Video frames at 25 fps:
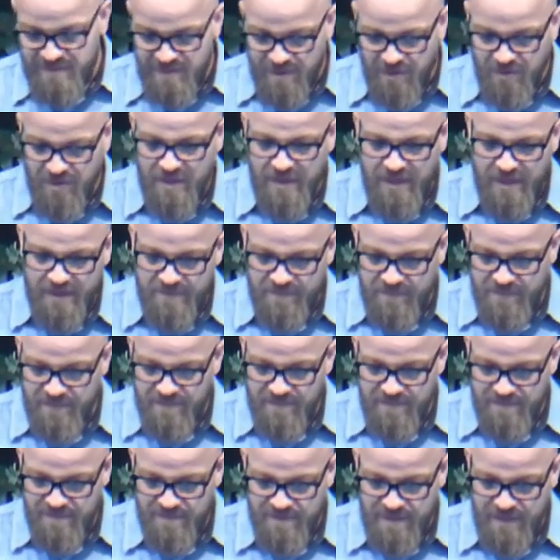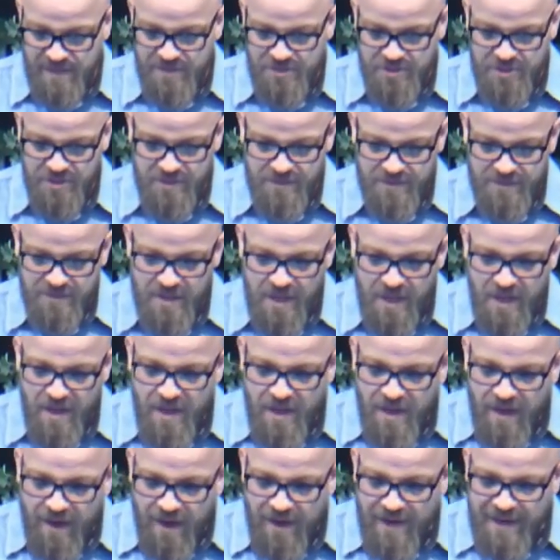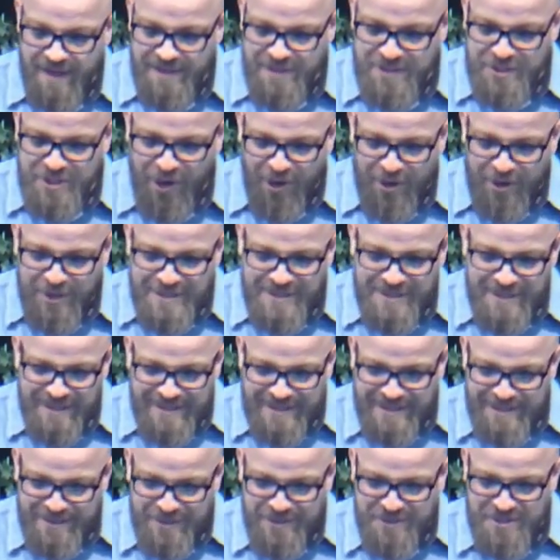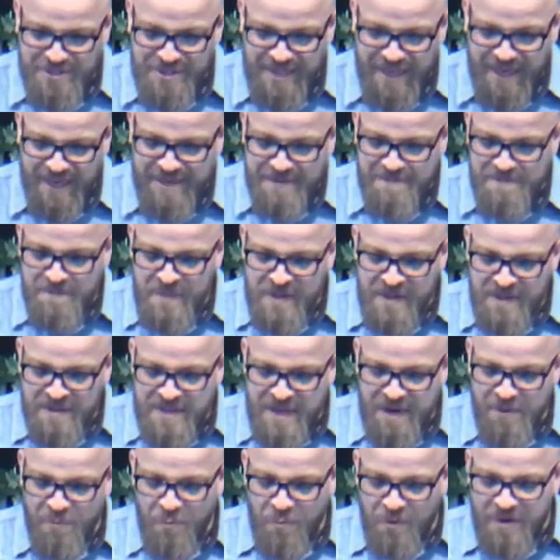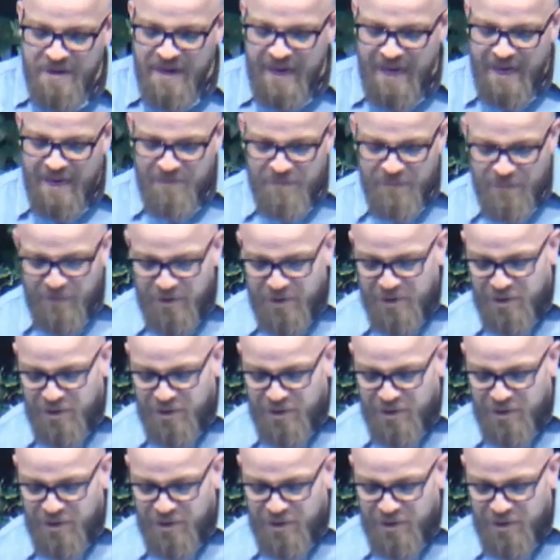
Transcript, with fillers: Okay, Thanks, Jesus. Uh, it is hard to understand that whatever